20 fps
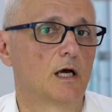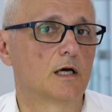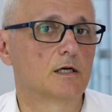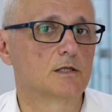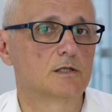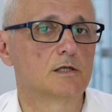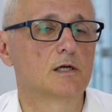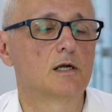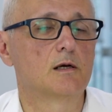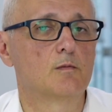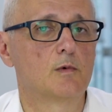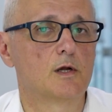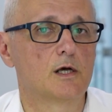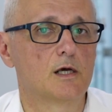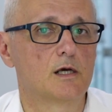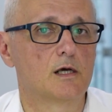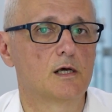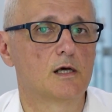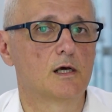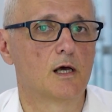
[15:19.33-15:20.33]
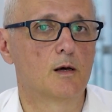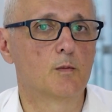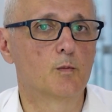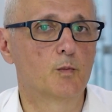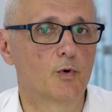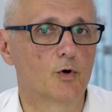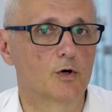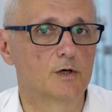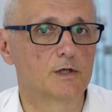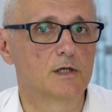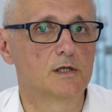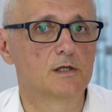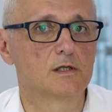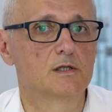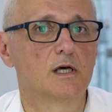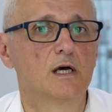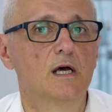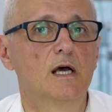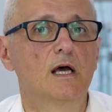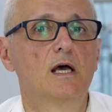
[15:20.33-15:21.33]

extremely important.